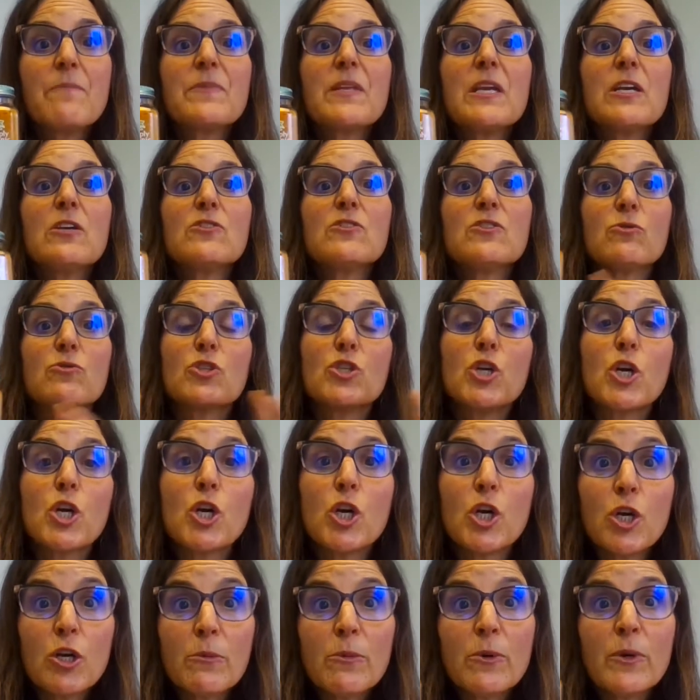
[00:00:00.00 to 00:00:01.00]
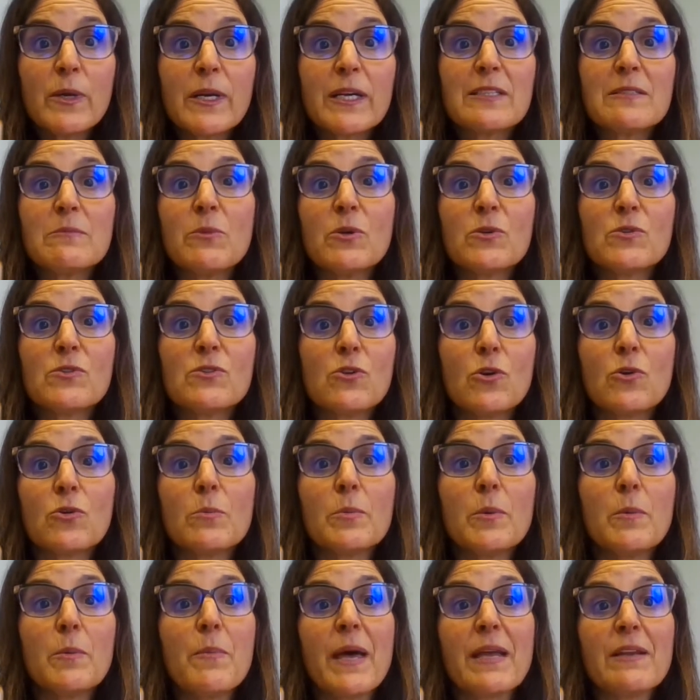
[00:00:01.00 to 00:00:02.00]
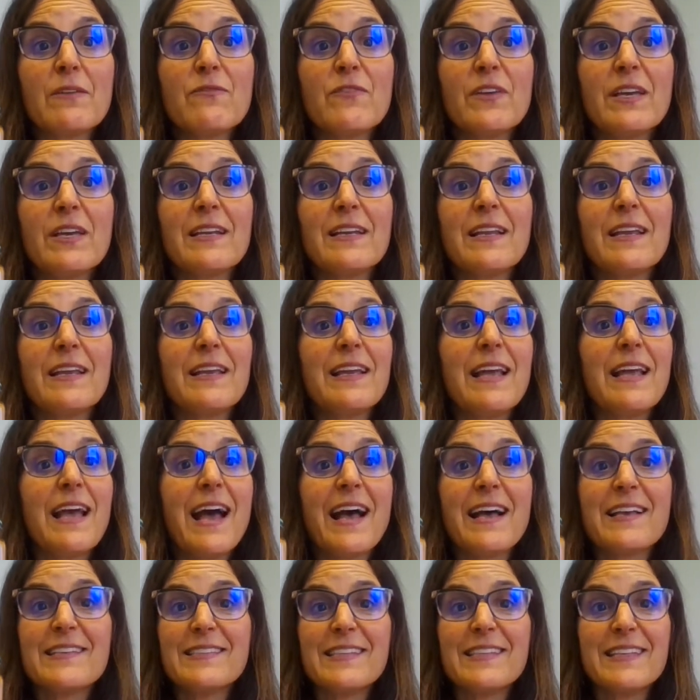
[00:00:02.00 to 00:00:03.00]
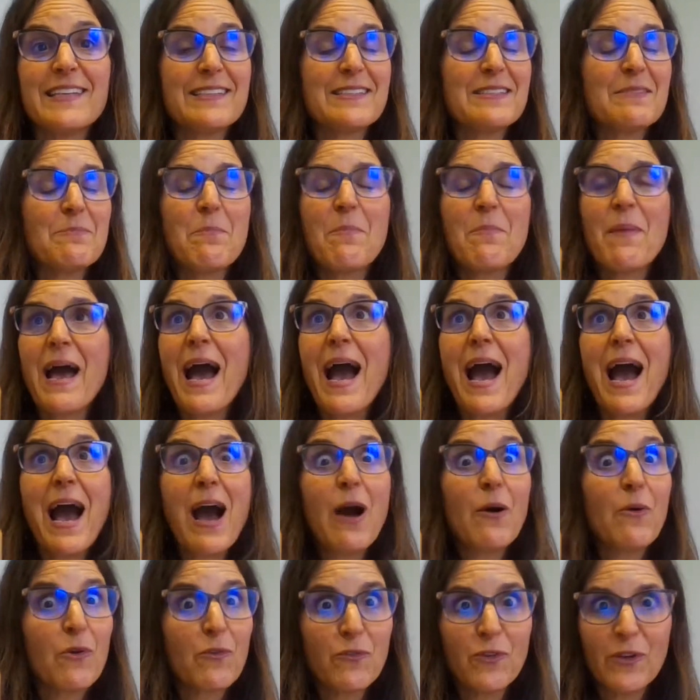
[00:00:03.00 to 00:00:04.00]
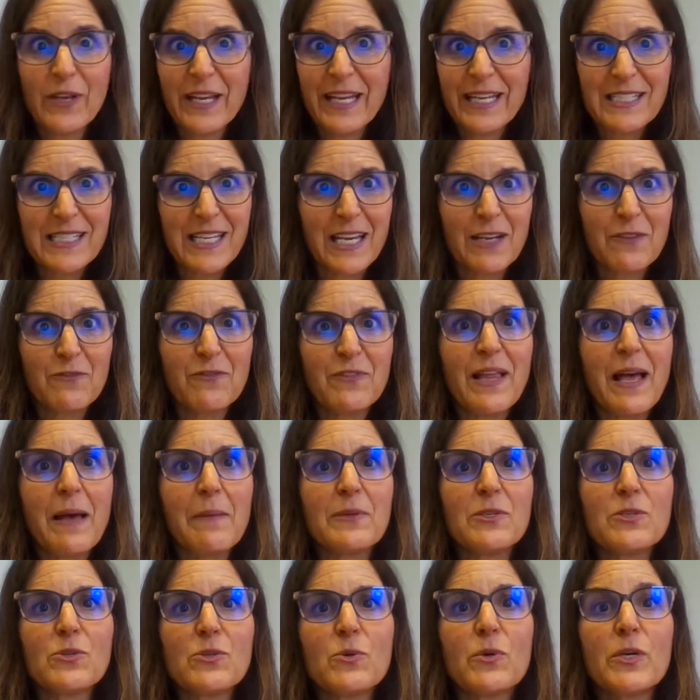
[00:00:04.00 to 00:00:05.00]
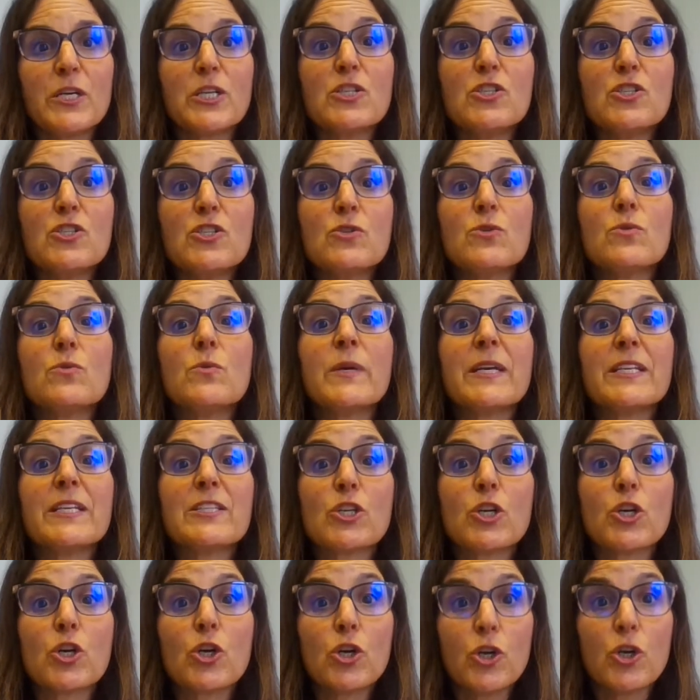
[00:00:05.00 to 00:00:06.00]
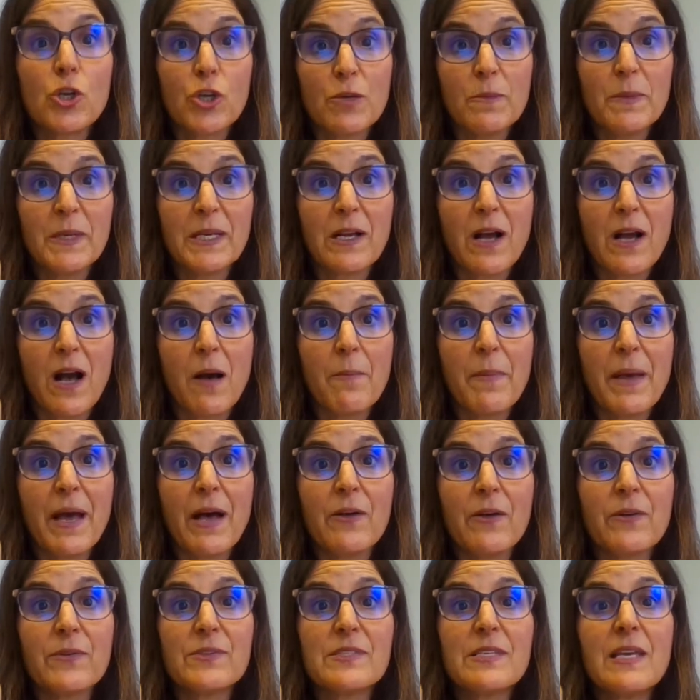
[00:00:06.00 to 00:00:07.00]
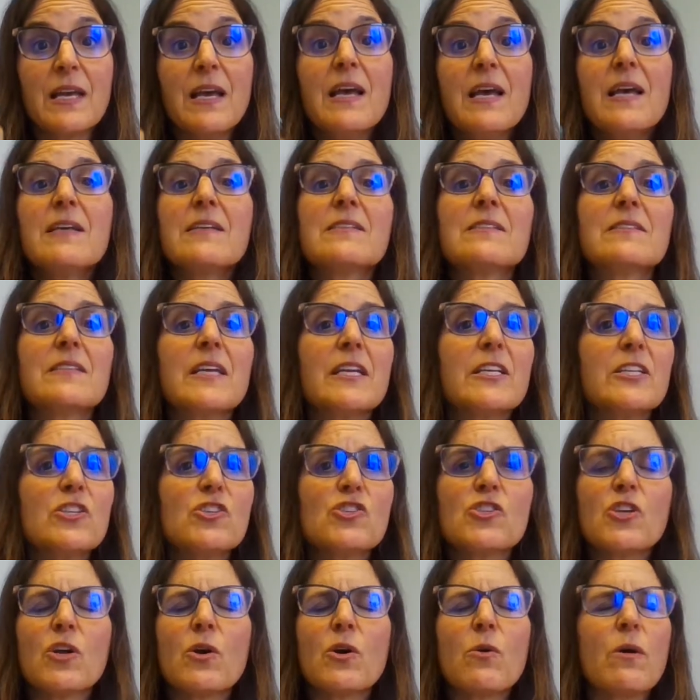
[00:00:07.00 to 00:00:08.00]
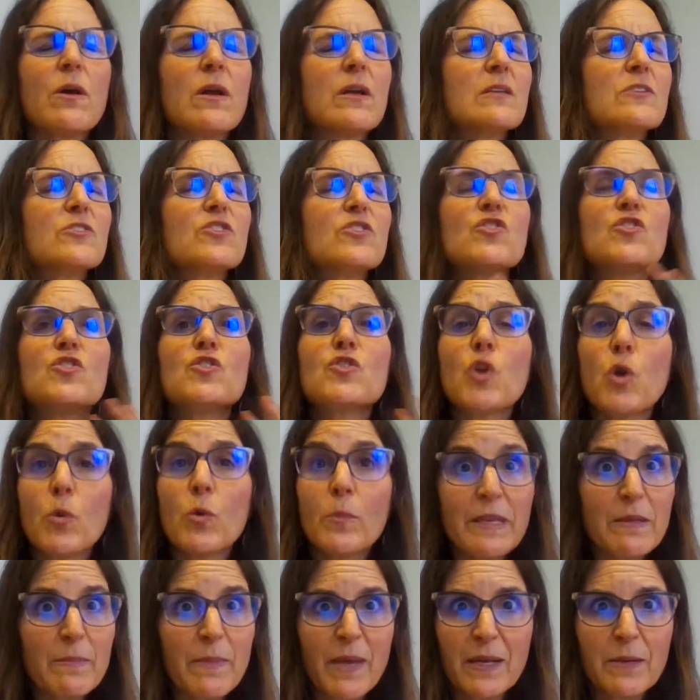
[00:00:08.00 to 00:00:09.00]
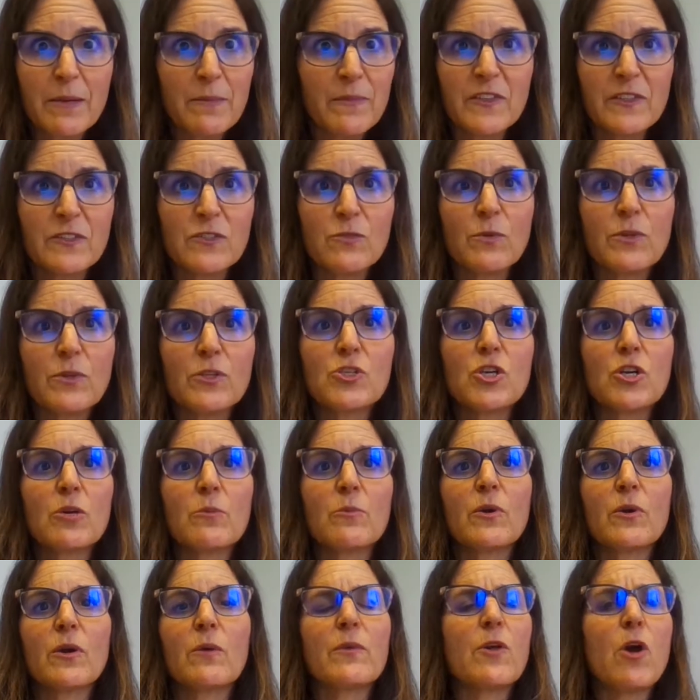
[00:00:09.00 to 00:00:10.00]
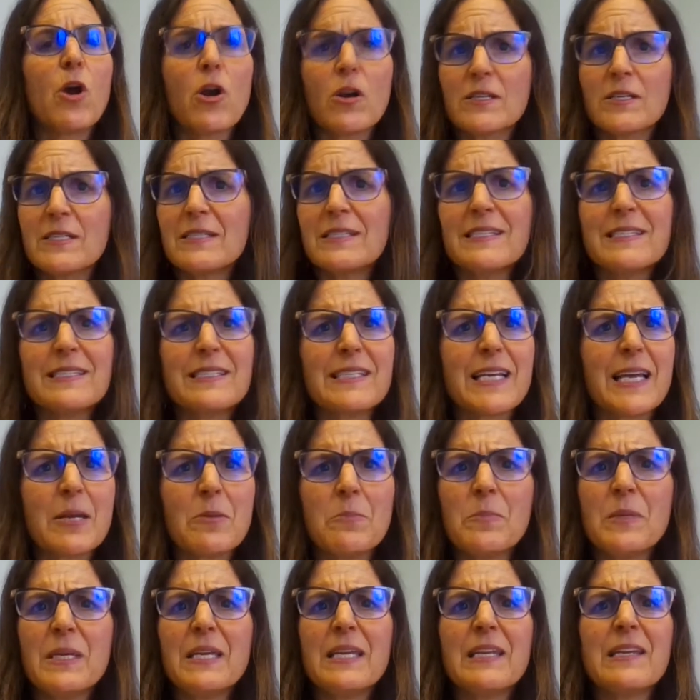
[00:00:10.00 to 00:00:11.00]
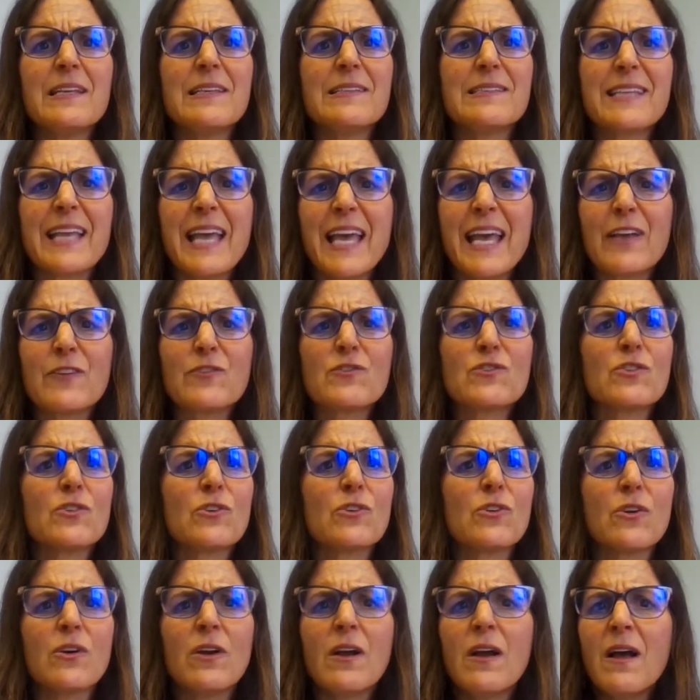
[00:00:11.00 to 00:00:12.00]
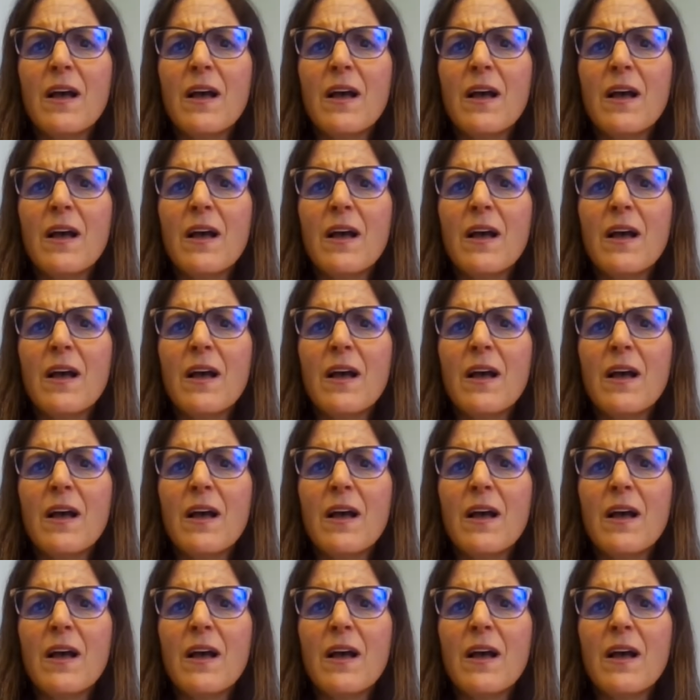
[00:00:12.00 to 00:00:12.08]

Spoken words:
So turmeric's most notable benefit as its powerful anti-inflammatory due to its curcumin compounds. Studies show so many benefits with turmeric, with heart disease, diabetes, cancer,